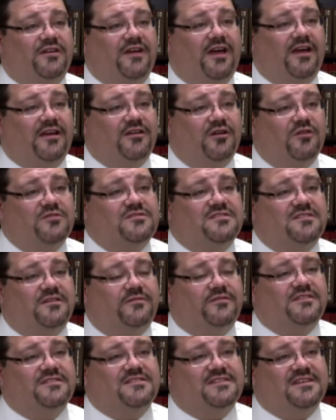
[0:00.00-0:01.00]
diagnosis of
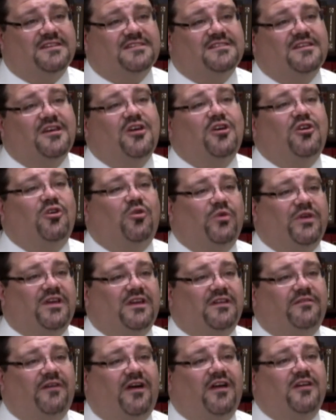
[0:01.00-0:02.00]
a disease, we
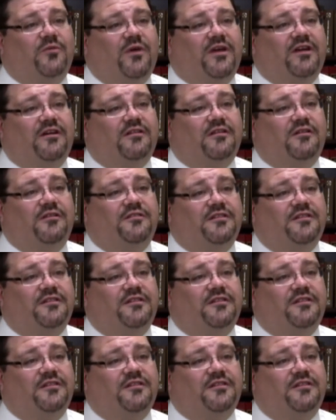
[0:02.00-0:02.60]
can evaluate it a little